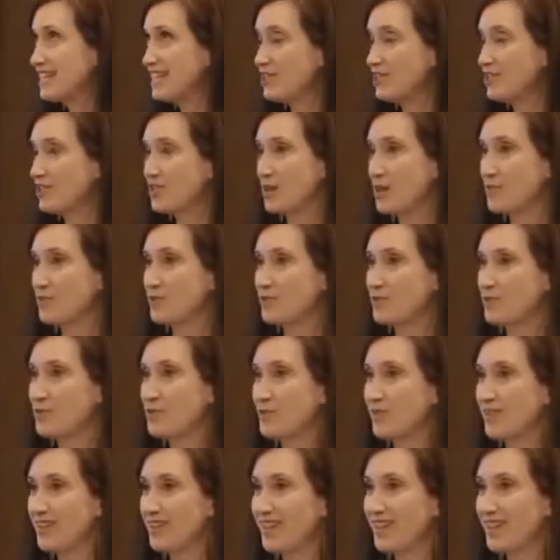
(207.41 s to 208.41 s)
teach them
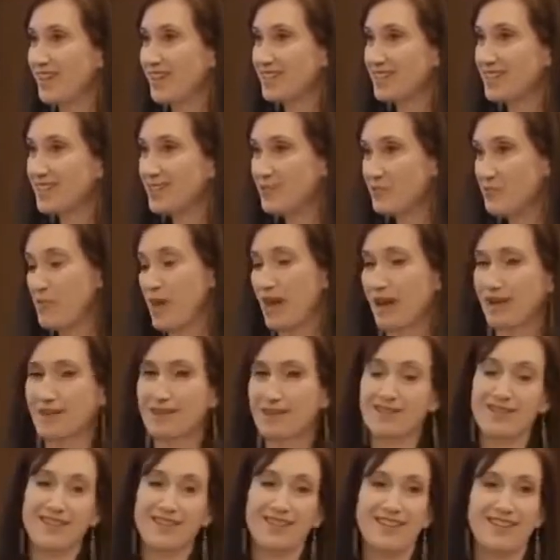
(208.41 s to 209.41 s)
to
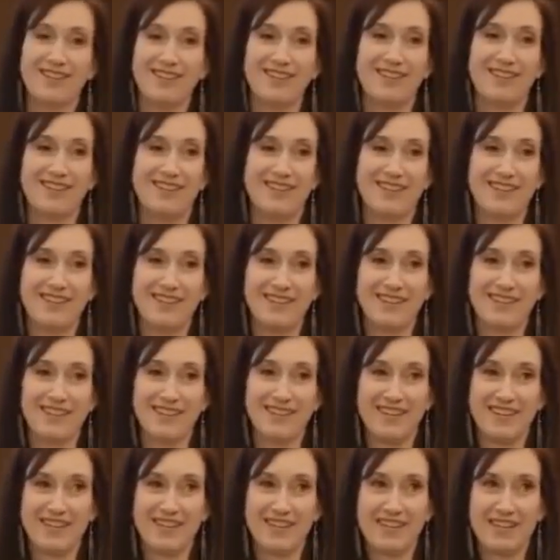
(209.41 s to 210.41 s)
expect
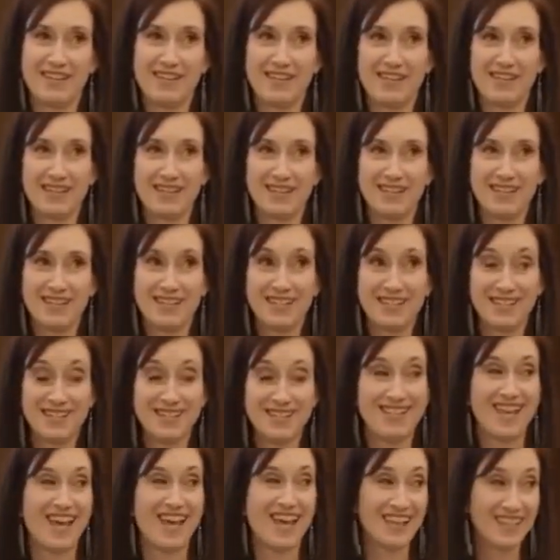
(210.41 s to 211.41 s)

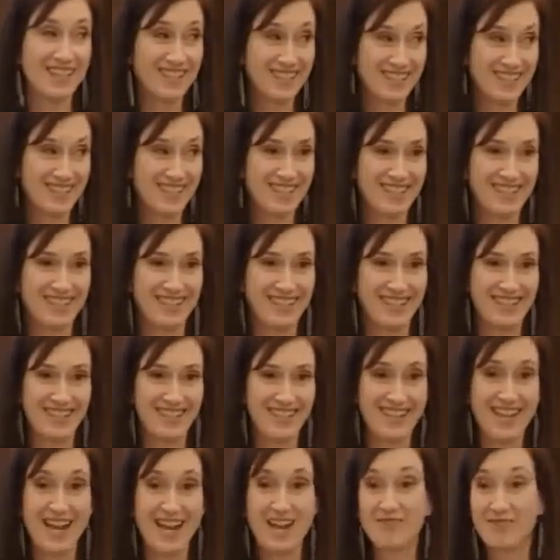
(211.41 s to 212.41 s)
success
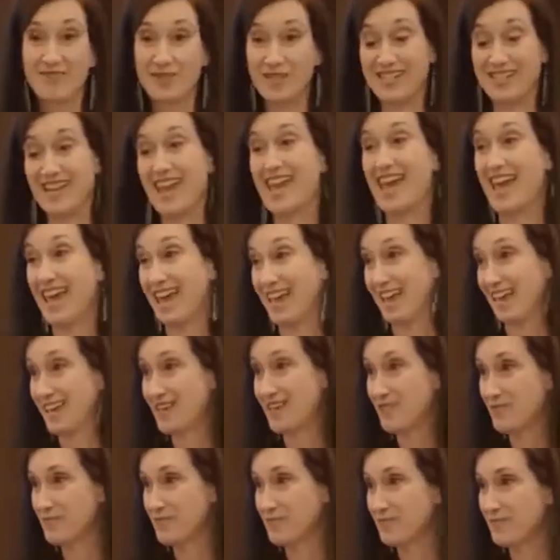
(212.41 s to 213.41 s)
in every day.
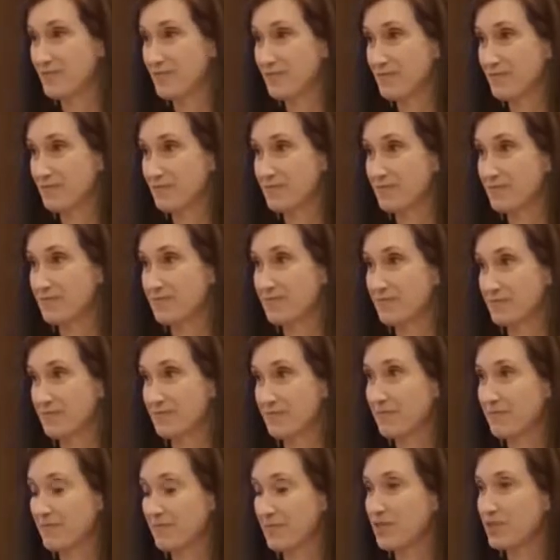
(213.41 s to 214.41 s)

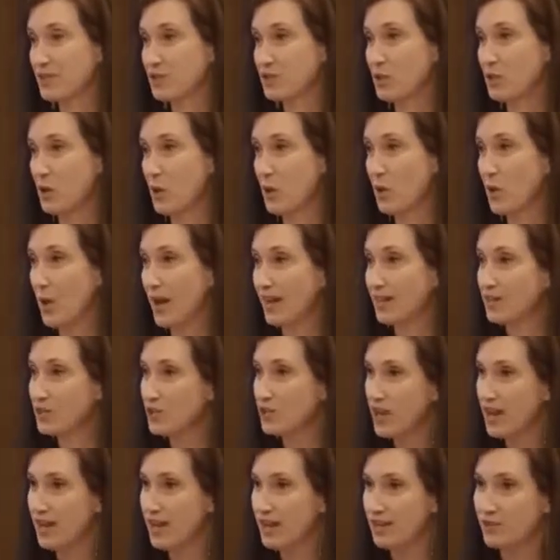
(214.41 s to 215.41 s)
So I
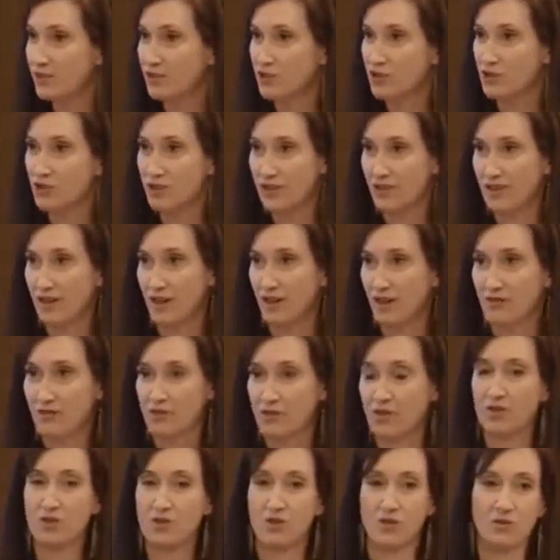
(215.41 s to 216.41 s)
change their
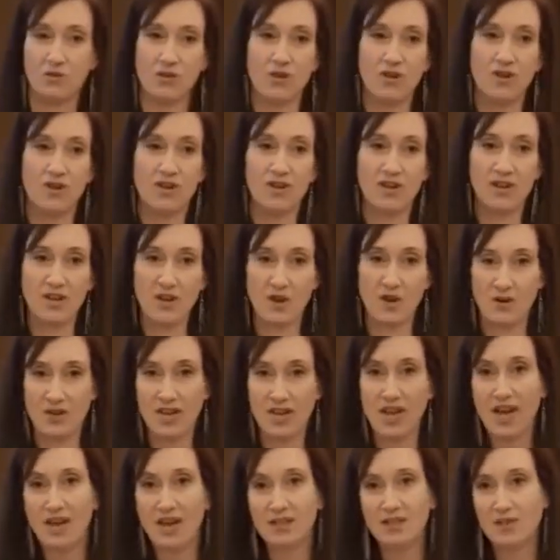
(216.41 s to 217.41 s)
view.
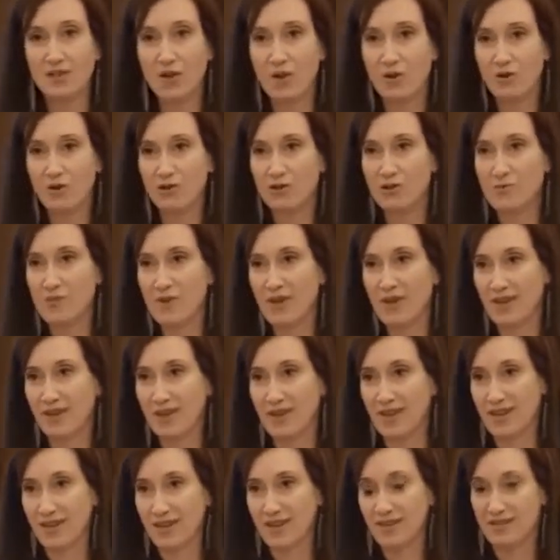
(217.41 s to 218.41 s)
Yes,
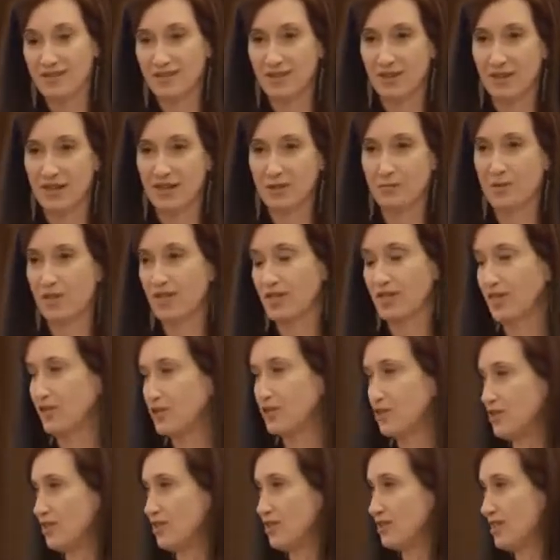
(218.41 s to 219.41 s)
ultimately their
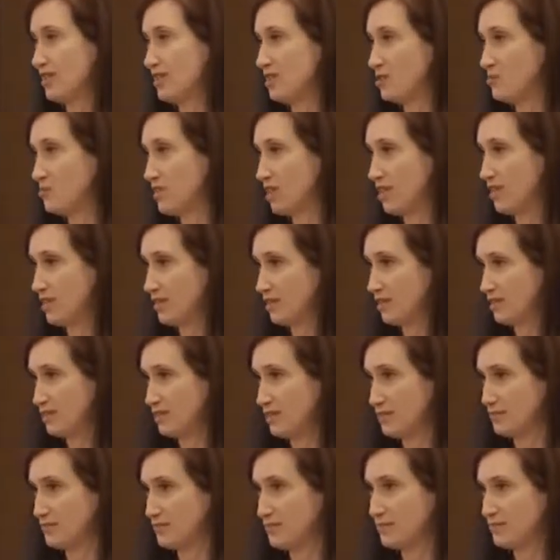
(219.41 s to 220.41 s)
expectation is
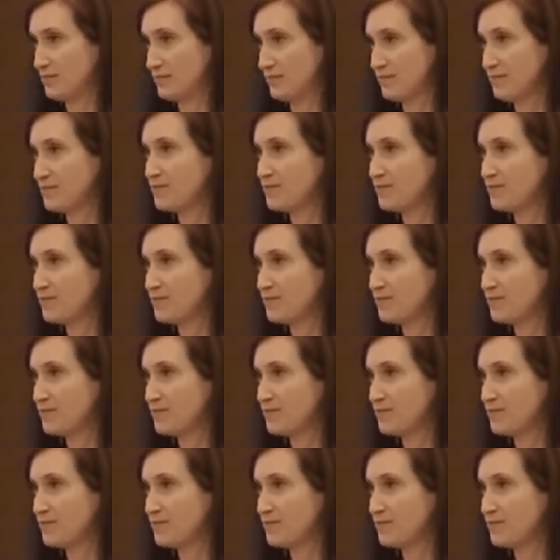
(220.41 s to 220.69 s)
independence.